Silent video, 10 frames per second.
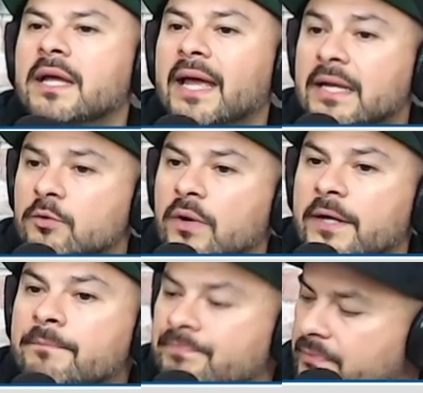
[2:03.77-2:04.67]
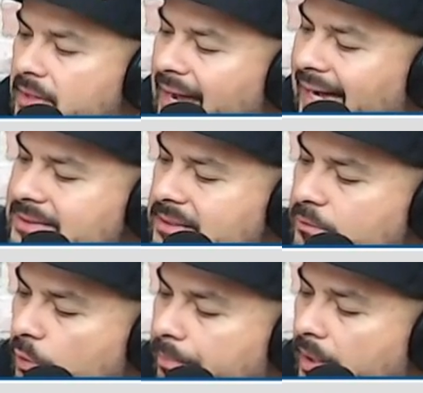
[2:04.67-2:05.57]
Anyway, I
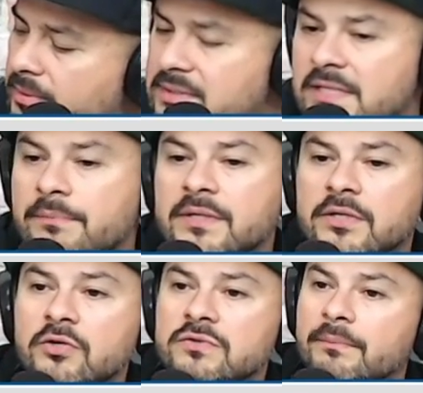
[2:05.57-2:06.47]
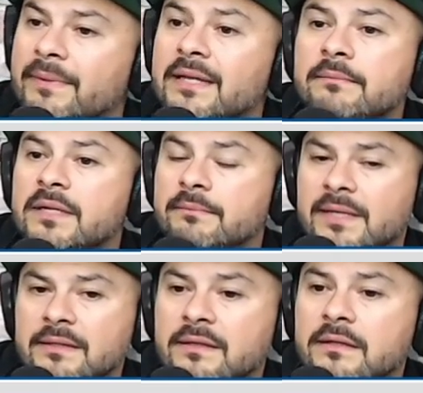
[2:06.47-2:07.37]
said, Republicans have been accused of many, many,
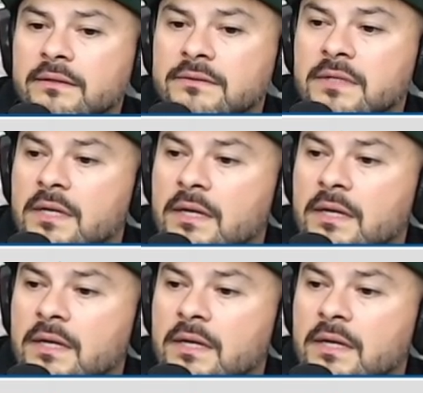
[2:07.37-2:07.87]
many things.